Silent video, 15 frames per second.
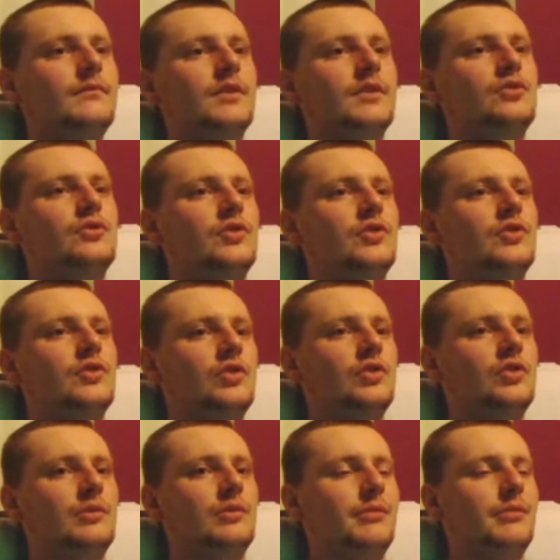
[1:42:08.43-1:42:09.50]
John Stones
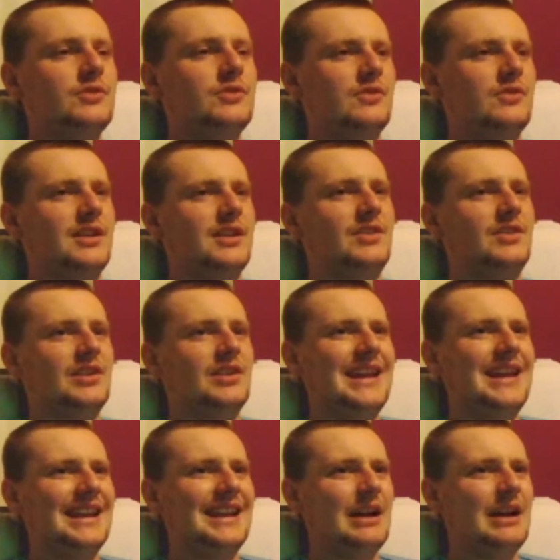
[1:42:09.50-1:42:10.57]
under pressure on Geezer,
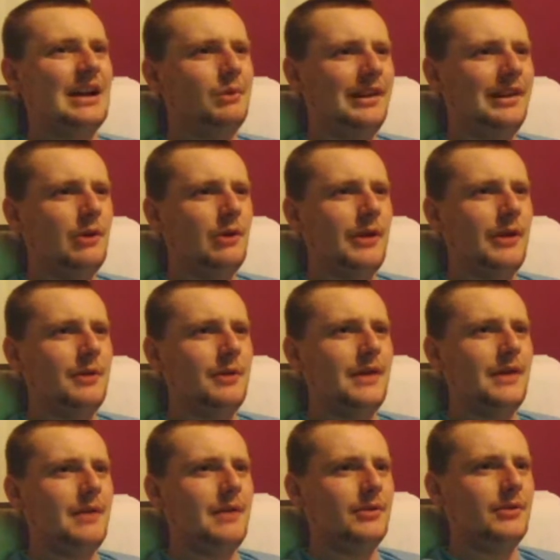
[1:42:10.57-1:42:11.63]
kicking out a little bit in
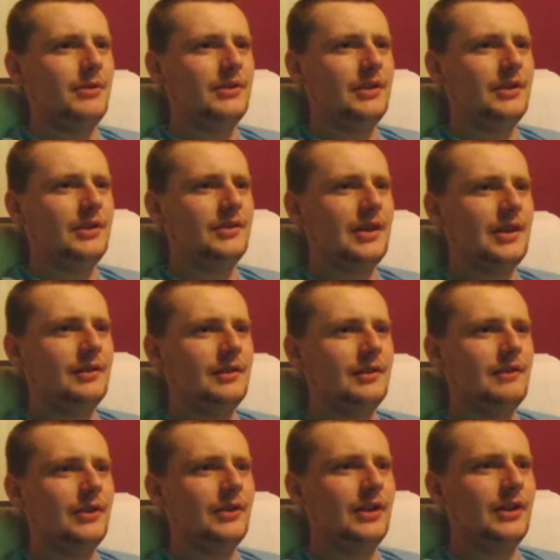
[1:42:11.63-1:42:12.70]
there, but he stays
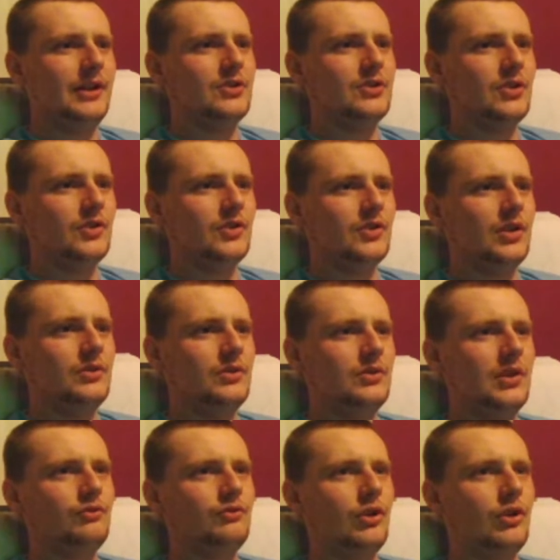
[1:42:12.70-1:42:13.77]
level-headed, John Stones.
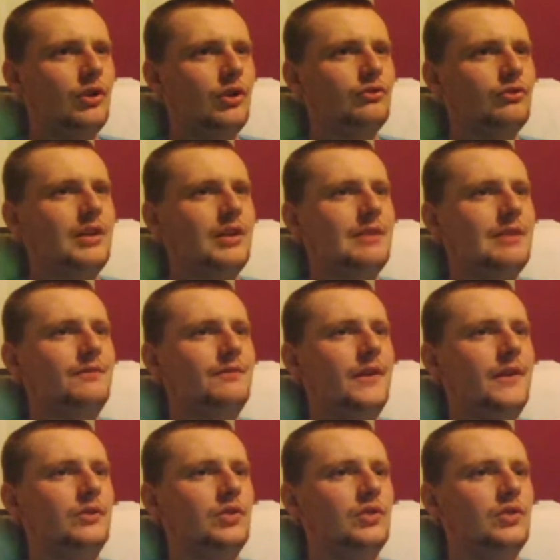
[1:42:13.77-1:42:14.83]
Here's Rodri,
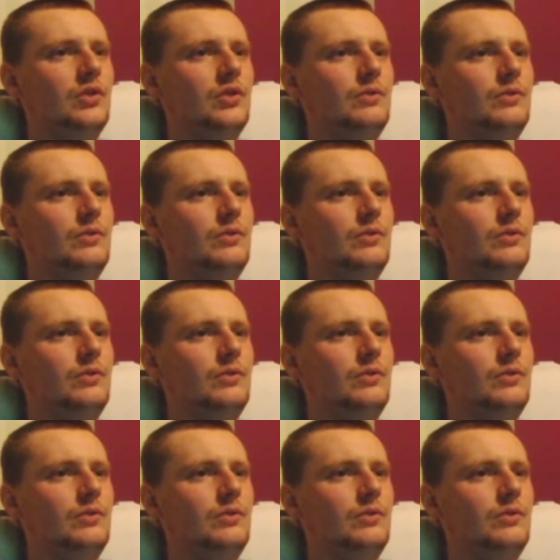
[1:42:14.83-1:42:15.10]
infield to...